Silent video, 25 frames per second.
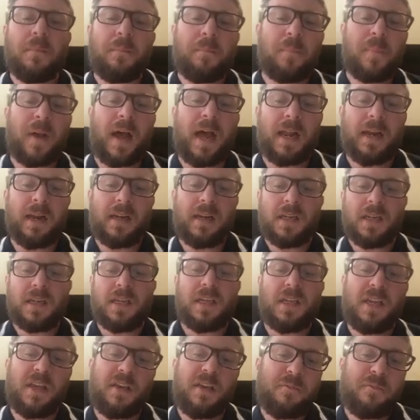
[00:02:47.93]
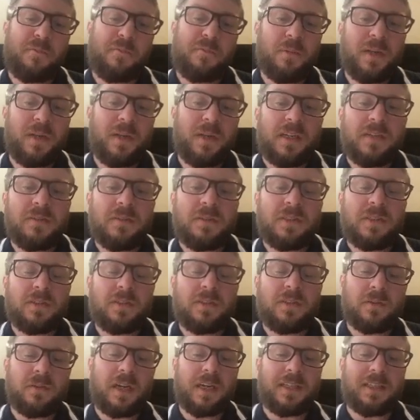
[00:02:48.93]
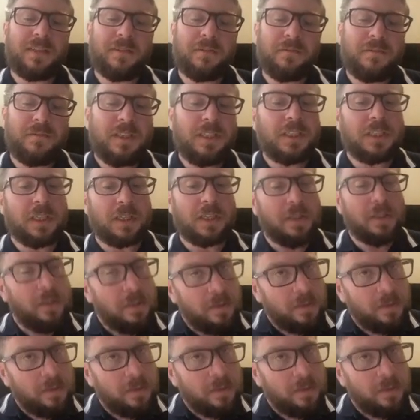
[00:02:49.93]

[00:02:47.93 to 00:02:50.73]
But if we were going to do a division,